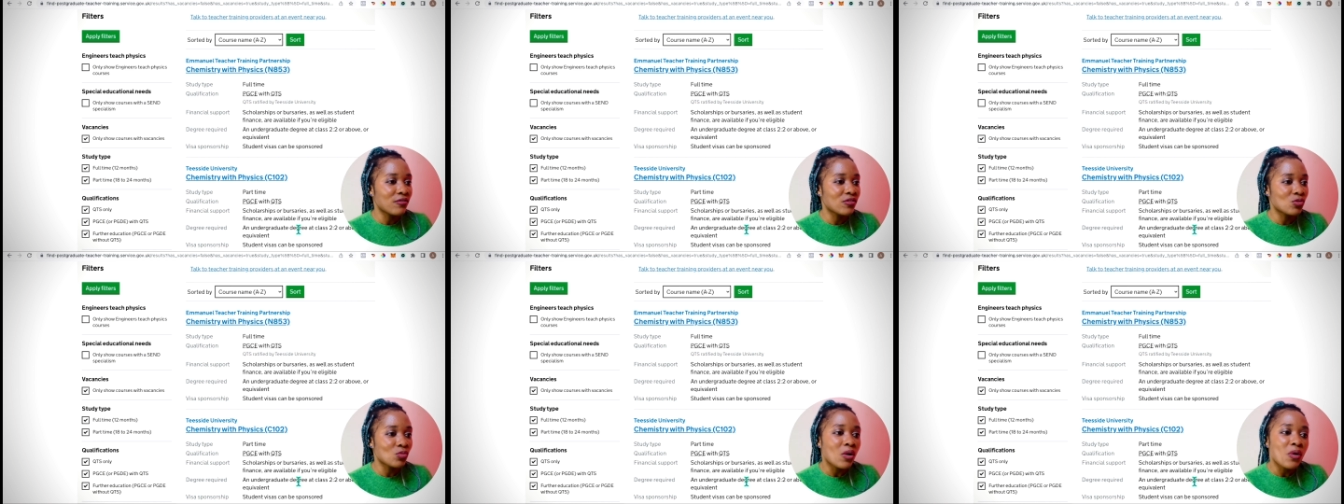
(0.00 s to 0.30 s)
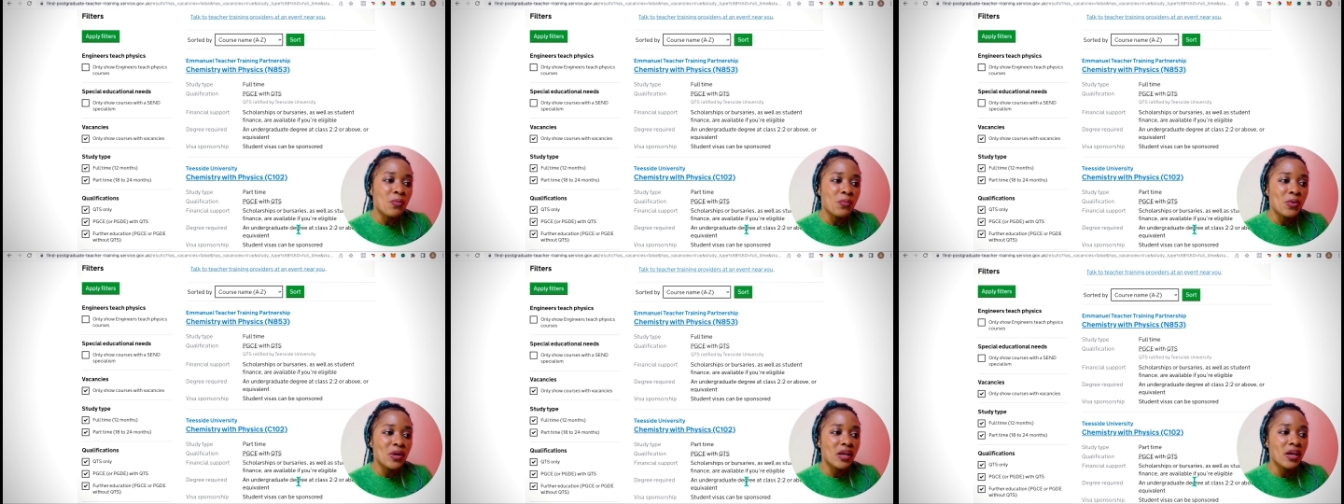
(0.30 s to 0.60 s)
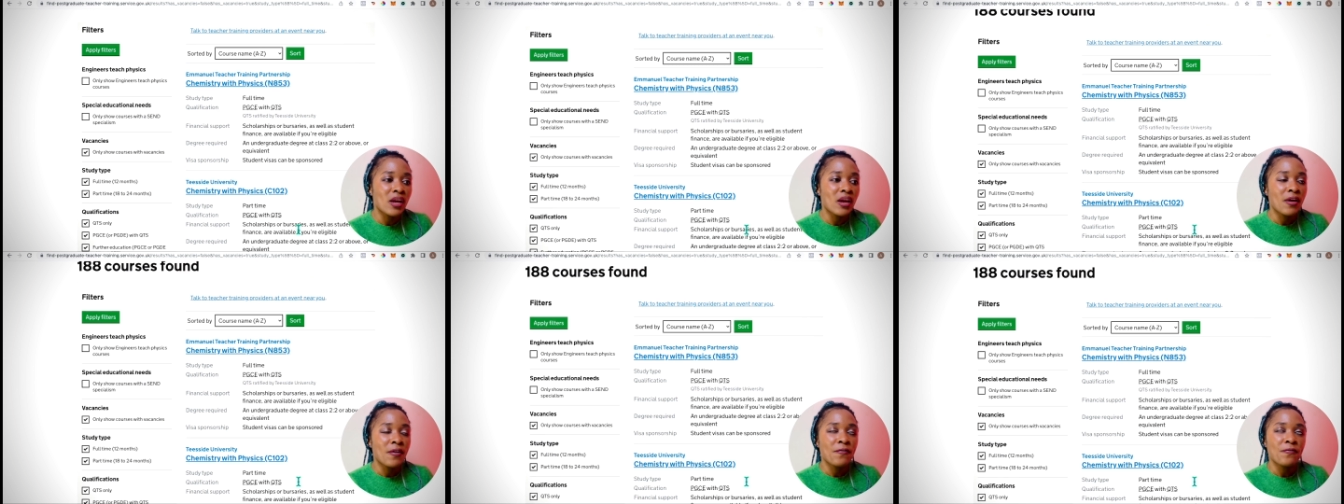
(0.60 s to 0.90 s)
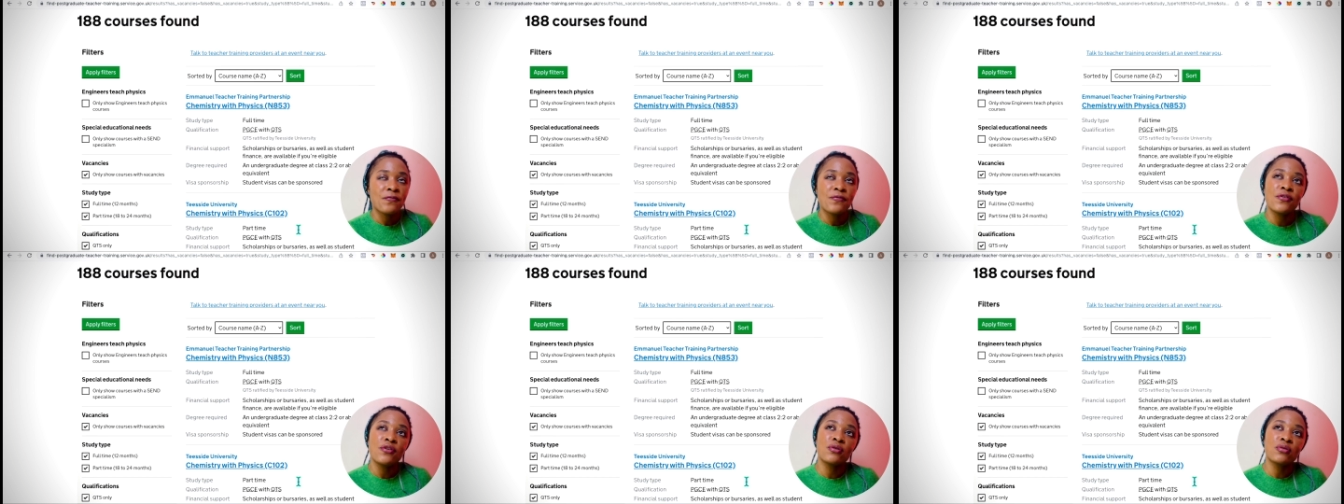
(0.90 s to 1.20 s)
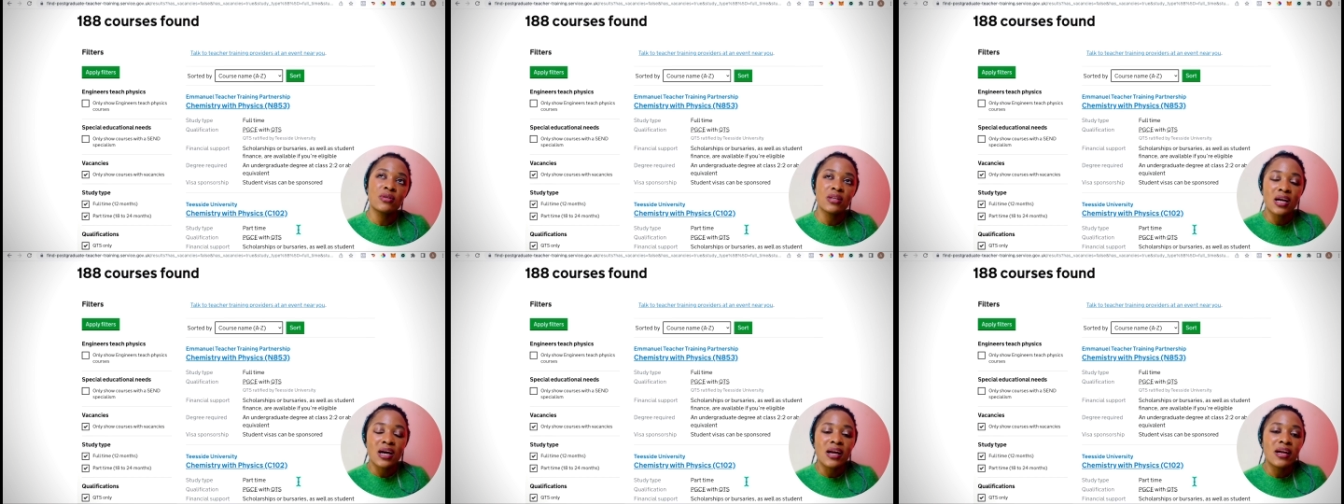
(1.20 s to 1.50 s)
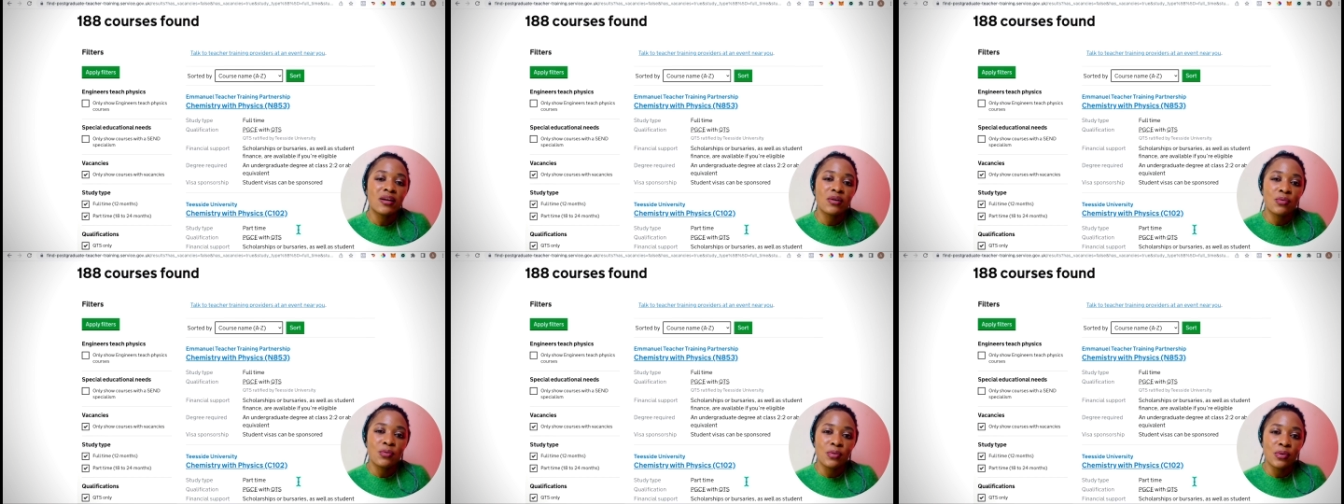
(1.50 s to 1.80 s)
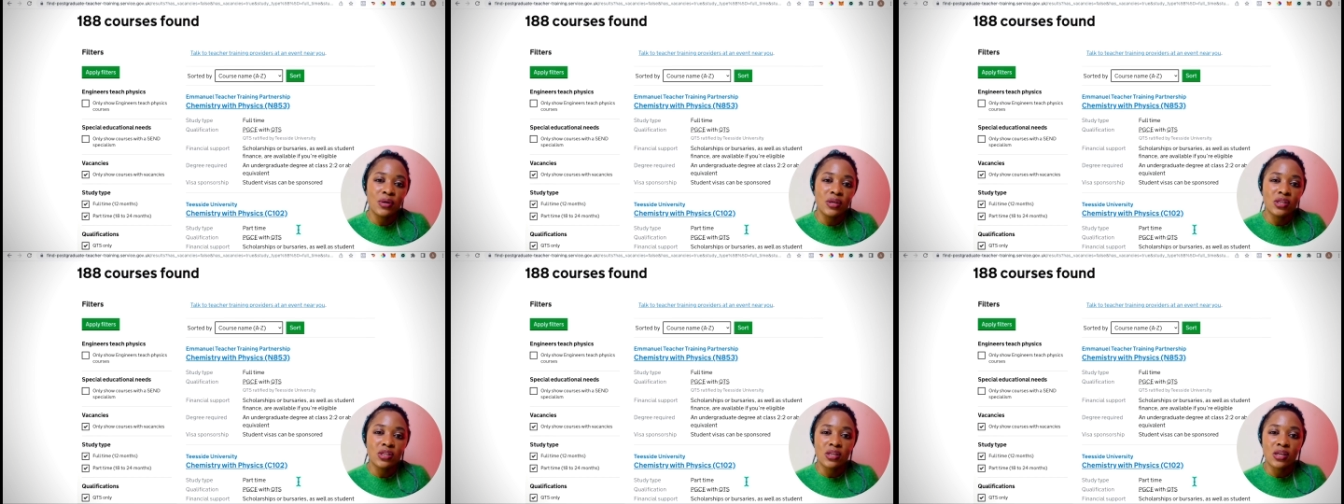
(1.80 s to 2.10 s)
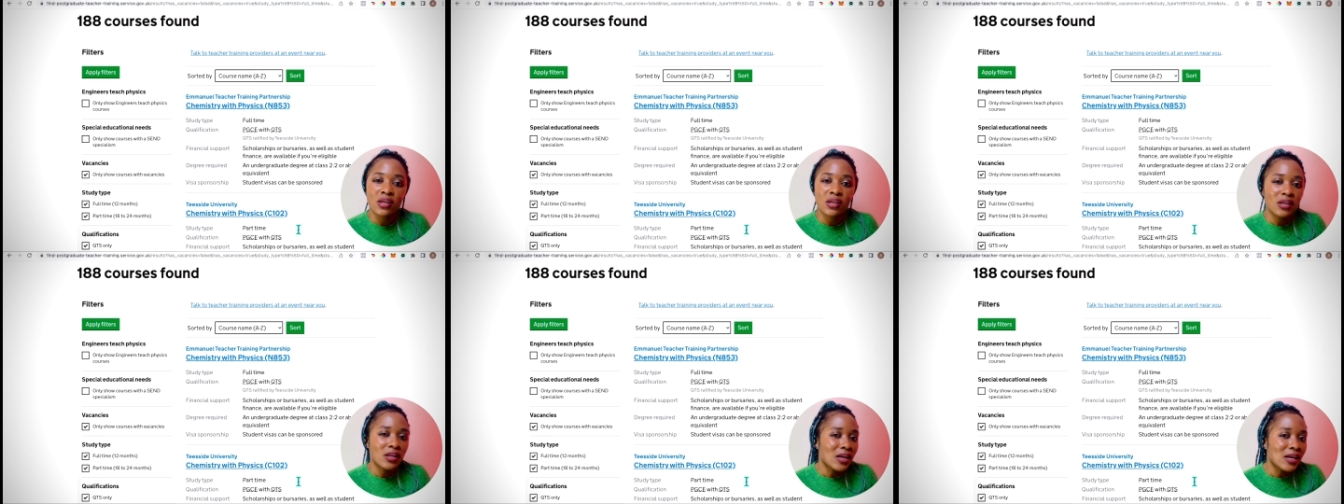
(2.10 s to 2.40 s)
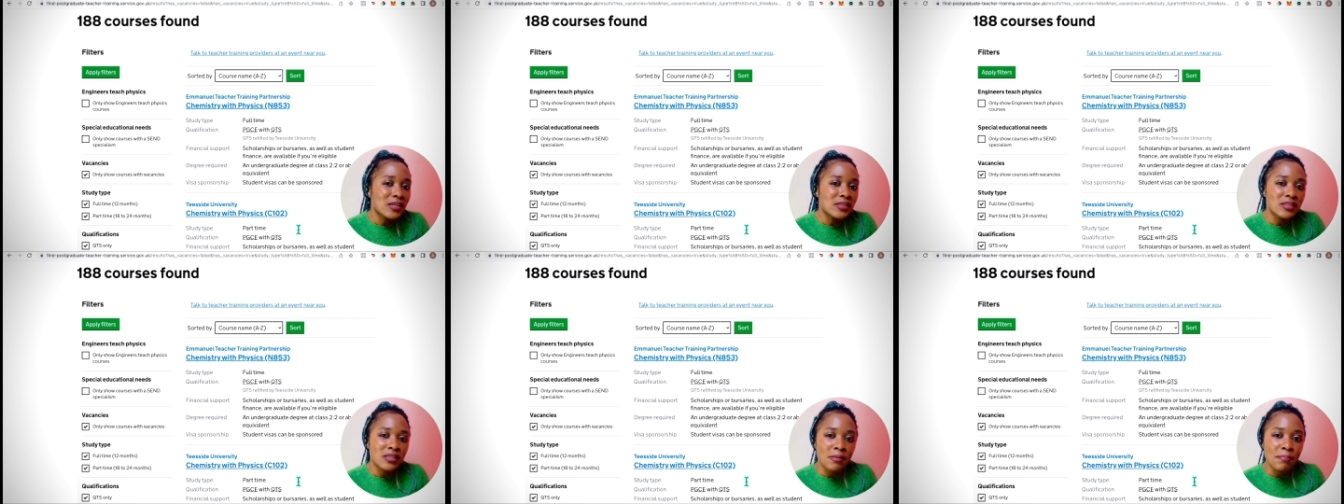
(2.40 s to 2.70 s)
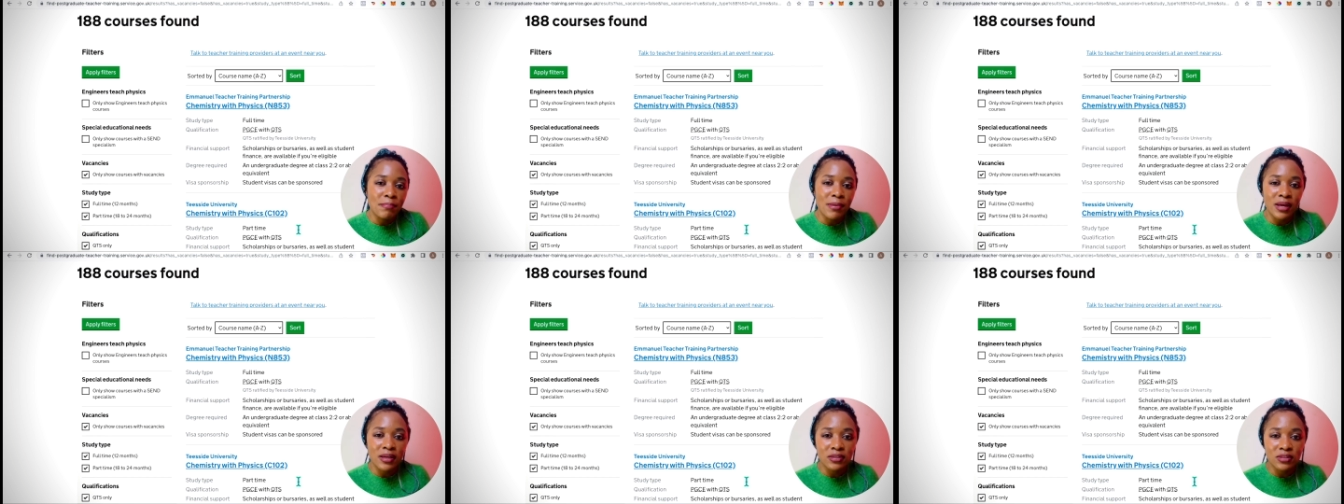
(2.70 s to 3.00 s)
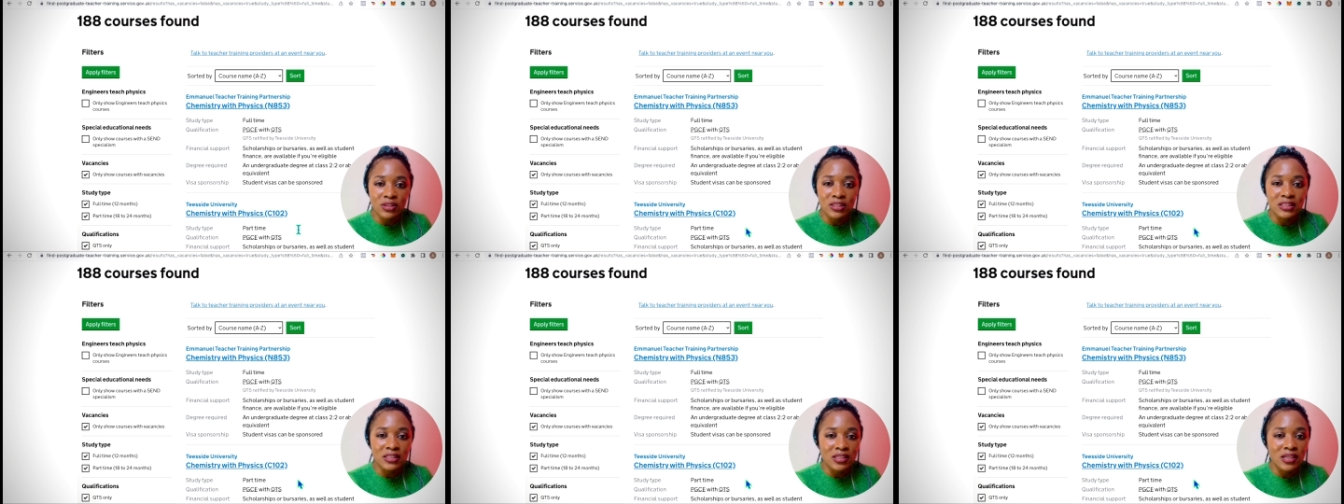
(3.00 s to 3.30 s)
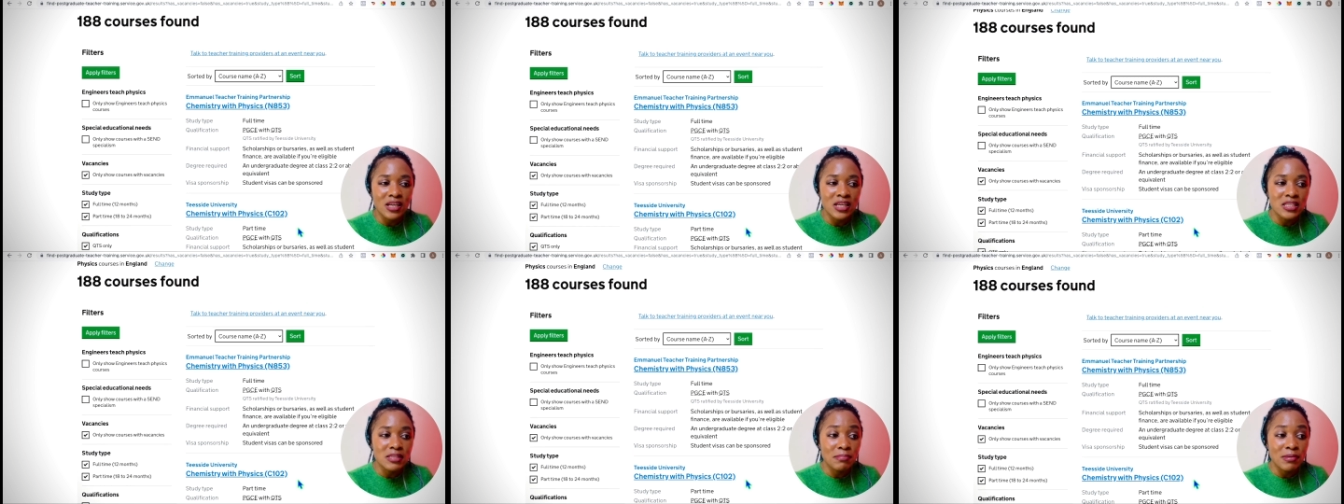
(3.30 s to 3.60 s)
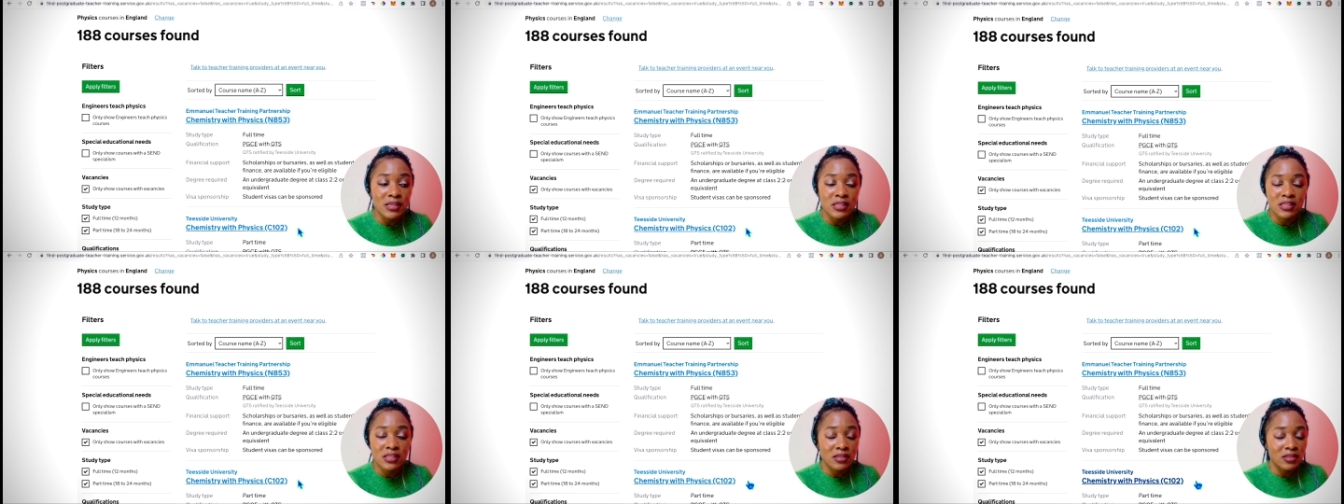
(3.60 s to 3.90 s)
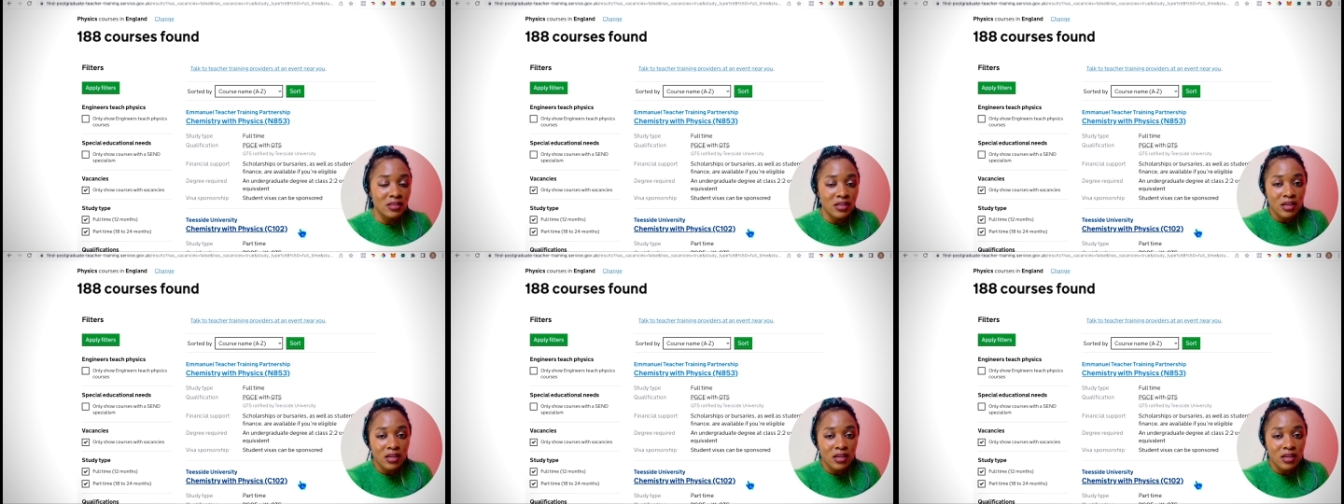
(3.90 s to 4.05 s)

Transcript: It's when we feel like we can depend on the next person,